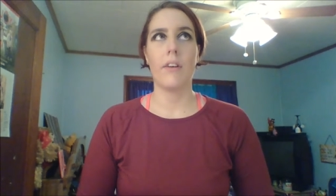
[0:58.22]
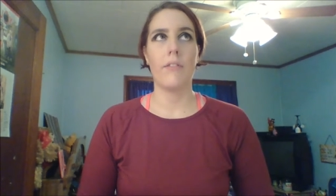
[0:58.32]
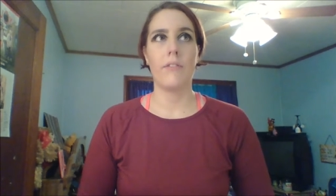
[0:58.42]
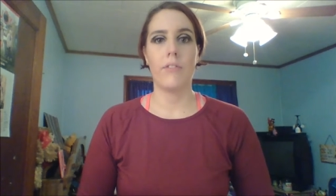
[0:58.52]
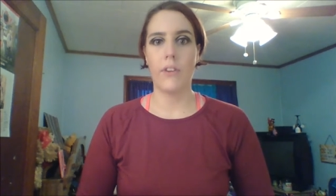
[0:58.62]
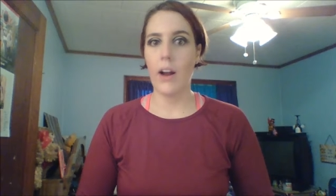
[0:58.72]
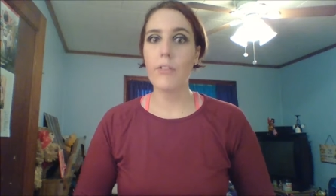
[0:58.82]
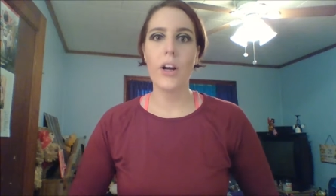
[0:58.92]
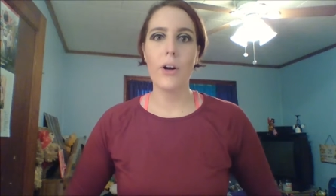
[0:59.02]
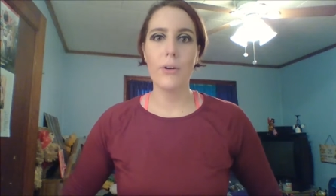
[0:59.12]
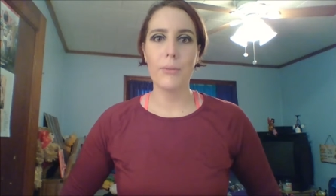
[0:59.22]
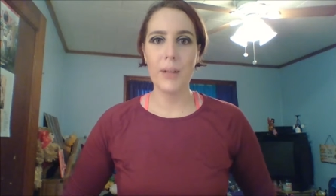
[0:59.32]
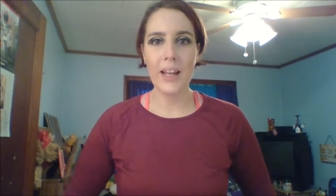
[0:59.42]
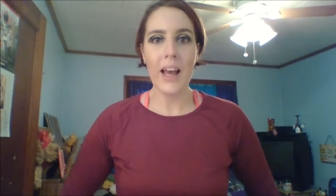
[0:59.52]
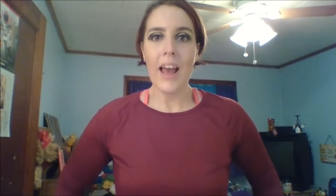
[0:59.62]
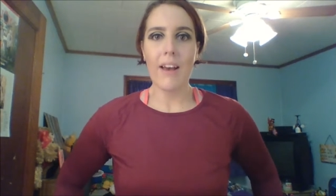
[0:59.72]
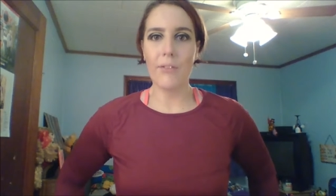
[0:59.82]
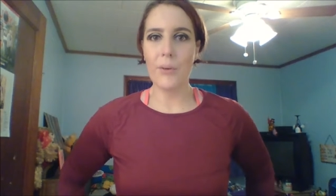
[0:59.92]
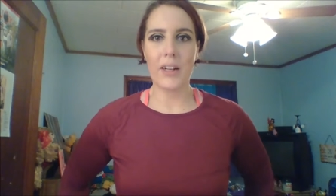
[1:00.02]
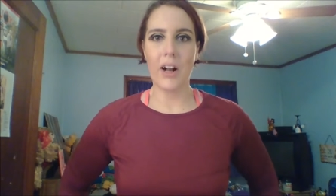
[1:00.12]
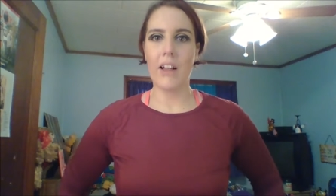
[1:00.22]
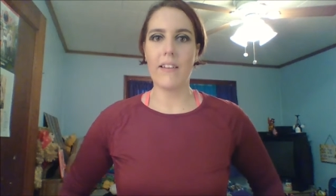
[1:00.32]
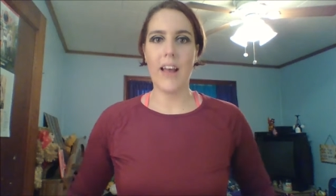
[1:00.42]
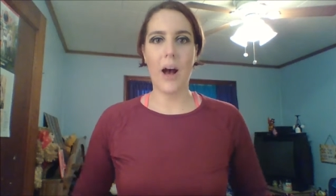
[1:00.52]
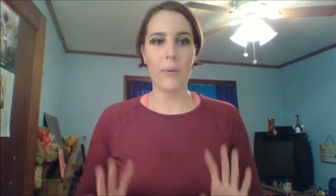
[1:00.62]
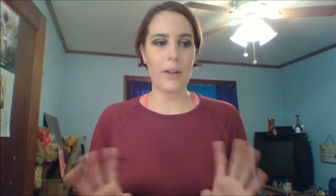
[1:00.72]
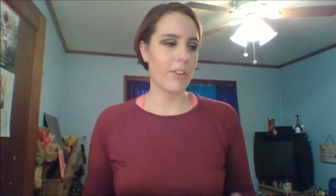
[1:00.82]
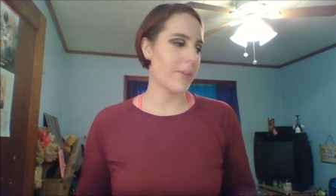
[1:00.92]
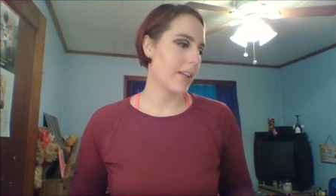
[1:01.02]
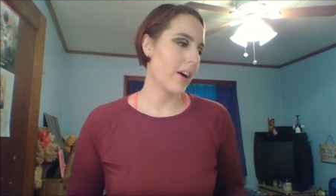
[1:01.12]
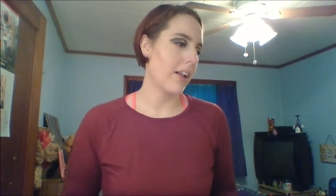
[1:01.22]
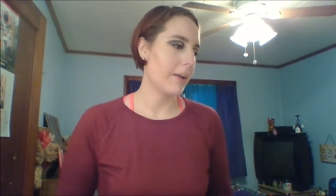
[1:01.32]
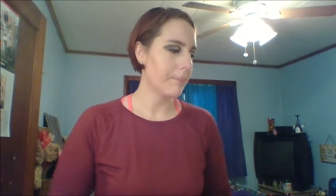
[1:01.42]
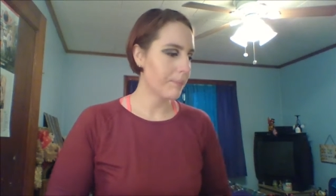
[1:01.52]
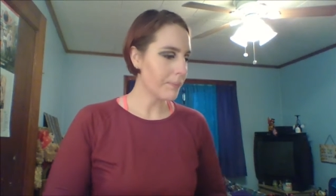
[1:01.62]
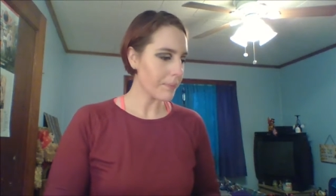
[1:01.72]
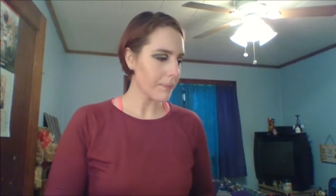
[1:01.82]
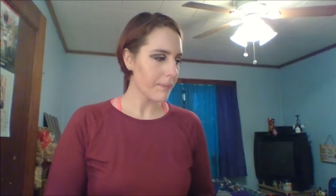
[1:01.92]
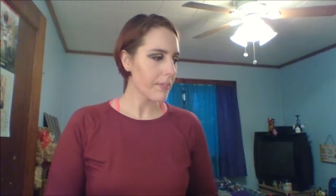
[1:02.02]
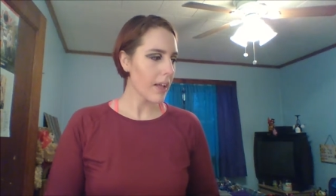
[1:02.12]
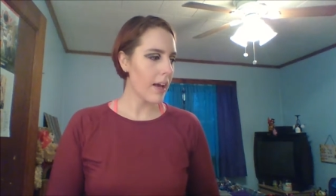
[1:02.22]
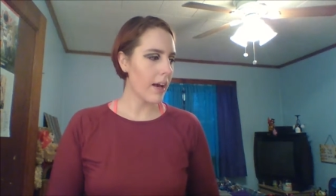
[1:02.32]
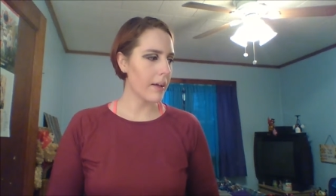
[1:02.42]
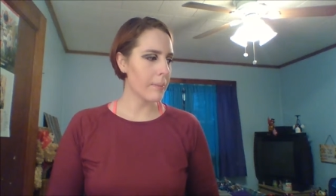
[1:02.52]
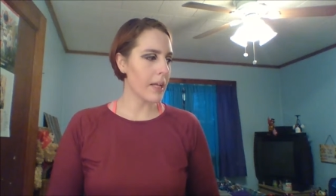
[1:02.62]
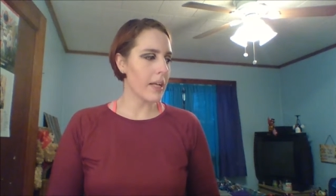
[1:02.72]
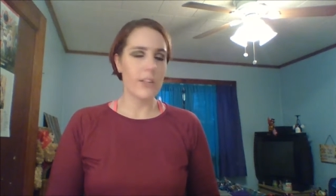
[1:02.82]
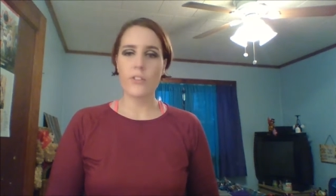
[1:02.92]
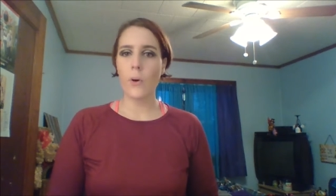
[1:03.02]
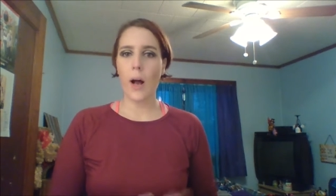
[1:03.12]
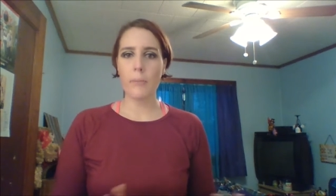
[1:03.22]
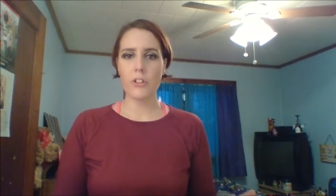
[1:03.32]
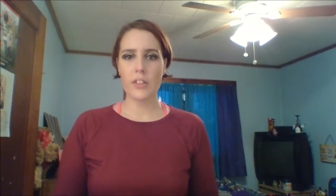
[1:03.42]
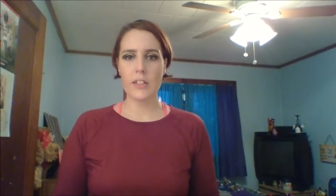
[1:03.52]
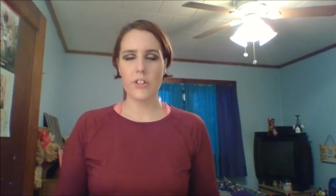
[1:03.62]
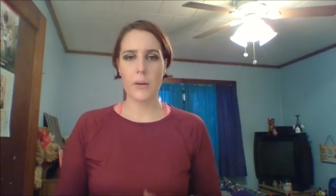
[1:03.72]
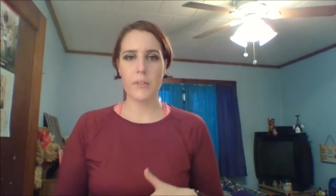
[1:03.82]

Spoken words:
forever home, if you want to call it that, whatever you want to call it. So I'm just going to start with some